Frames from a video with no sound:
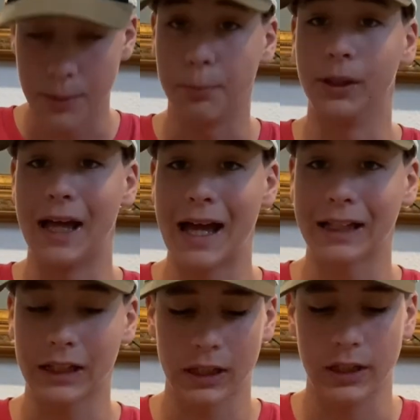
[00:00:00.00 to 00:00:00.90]
black
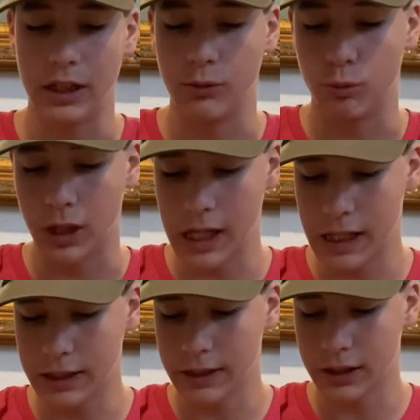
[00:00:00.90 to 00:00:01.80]
and
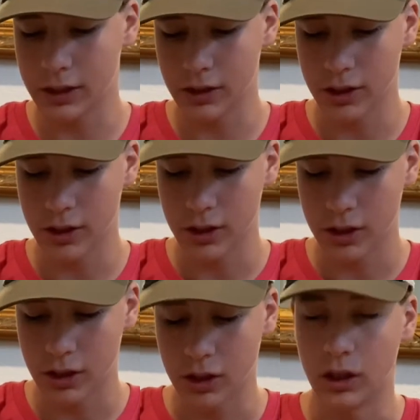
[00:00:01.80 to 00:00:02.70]
red.
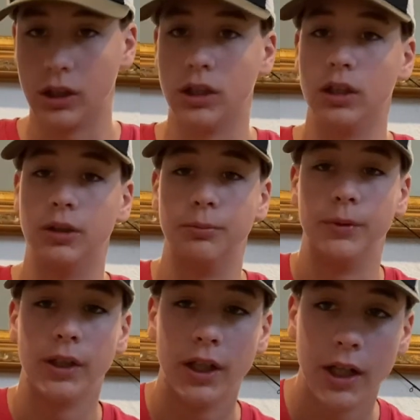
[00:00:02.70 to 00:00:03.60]

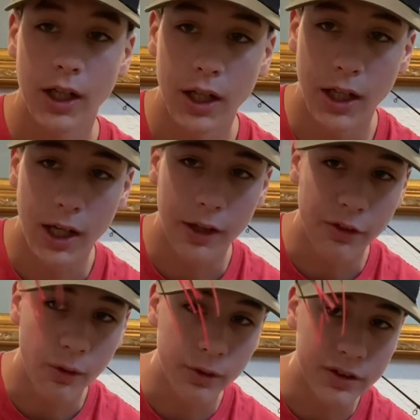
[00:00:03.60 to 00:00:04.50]
I
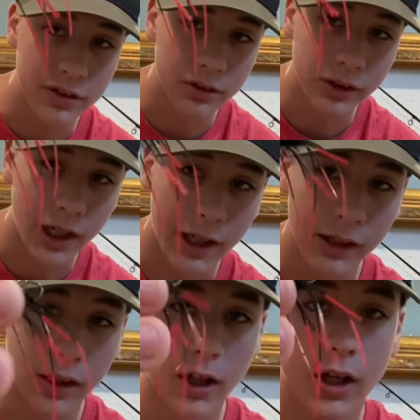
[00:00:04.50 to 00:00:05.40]
throw this little guy a
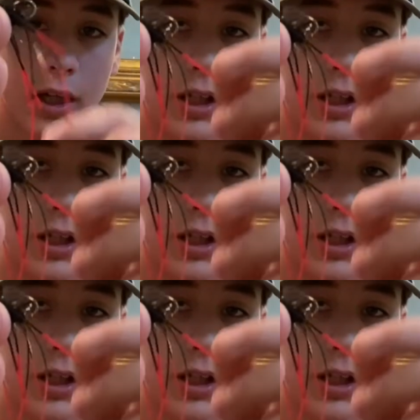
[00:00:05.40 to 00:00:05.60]
lot.